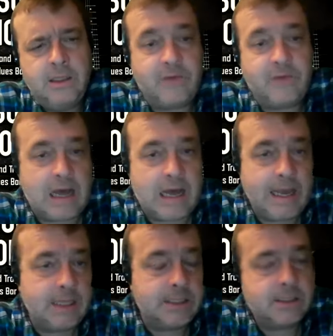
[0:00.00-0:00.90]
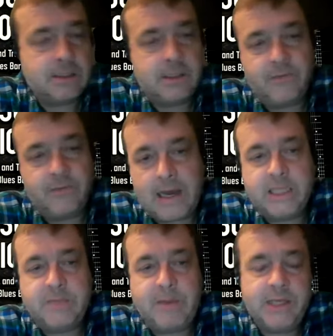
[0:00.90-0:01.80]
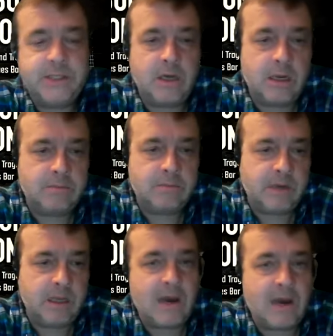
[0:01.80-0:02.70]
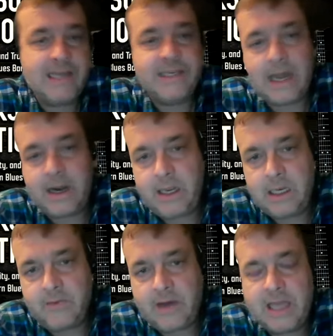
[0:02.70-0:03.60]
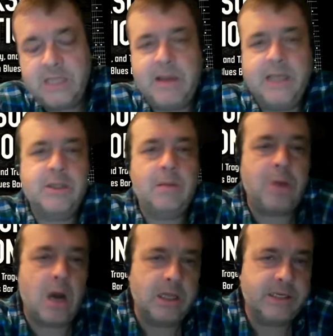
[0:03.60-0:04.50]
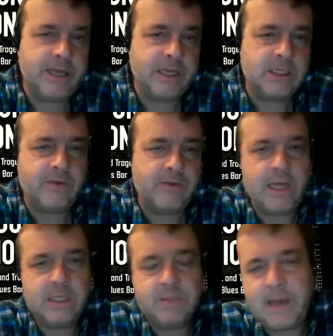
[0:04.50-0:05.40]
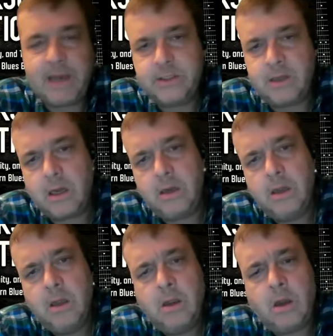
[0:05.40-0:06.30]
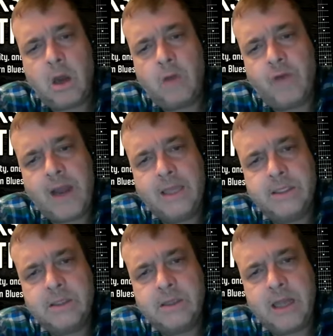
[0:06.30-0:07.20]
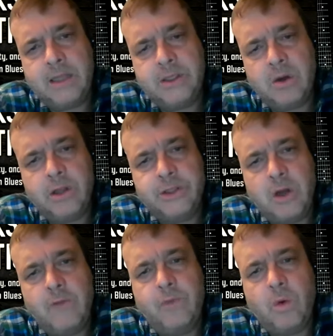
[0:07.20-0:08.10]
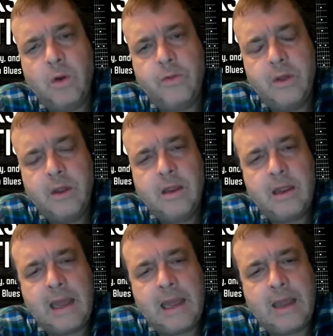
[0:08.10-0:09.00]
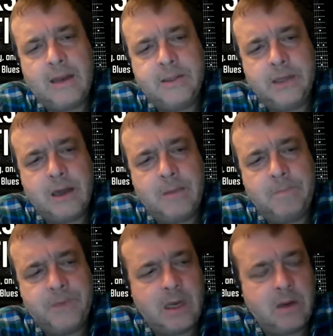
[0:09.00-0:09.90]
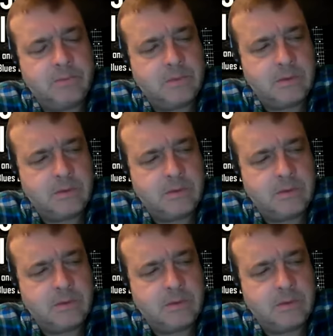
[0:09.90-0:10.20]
divides, divides based on, you know, identity, divides based on politics, divides based on on race, and so on and so forth. And um, you know,